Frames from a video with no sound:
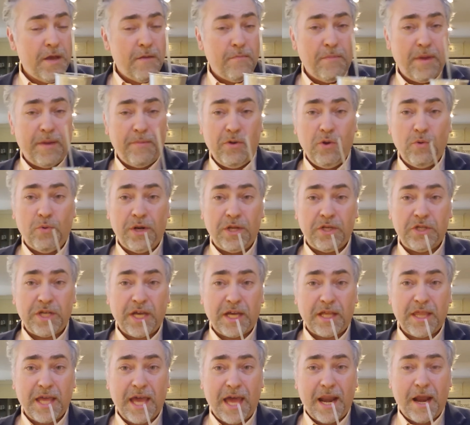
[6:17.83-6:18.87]
maybe you want to
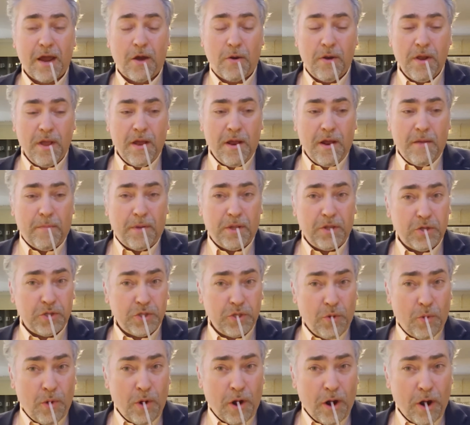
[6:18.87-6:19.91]
check that out. But there's
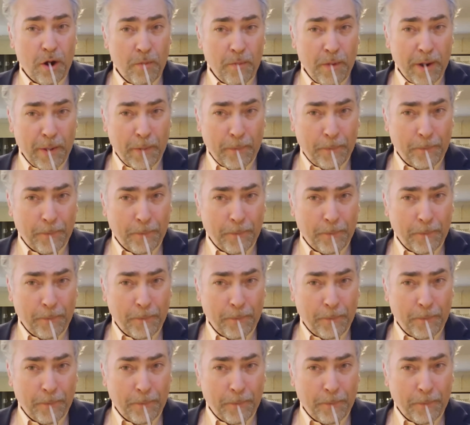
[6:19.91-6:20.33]
no harm